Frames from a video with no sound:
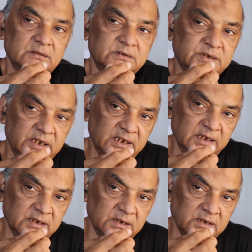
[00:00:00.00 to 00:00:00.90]

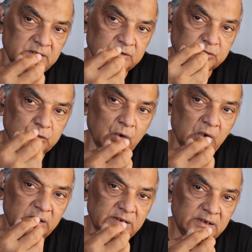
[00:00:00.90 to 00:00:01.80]
She
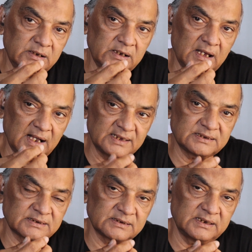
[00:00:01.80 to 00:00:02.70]
told
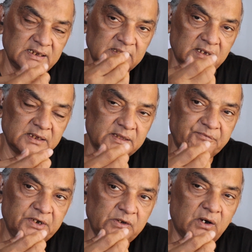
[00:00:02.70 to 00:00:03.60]
us in the
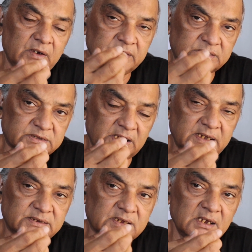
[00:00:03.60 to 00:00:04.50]
video, still
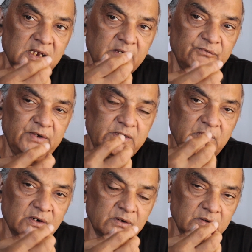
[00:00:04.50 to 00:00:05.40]
is
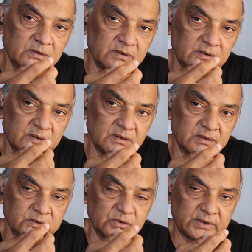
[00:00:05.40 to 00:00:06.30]
video,
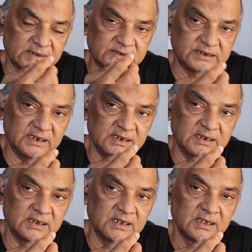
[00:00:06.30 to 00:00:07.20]
you can
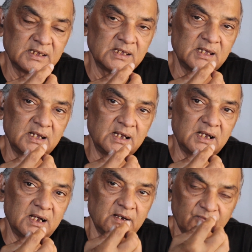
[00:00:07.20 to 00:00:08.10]
see
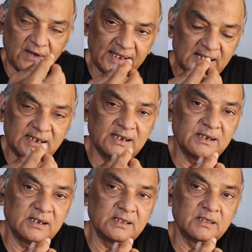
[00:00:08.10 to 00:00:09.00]
viral
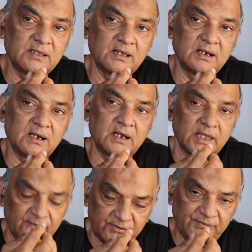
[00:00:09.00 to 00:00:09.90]

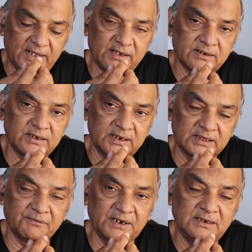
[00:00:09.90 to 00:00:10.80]
everywhere
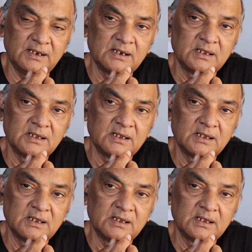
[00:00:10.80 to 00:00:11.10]
in the world.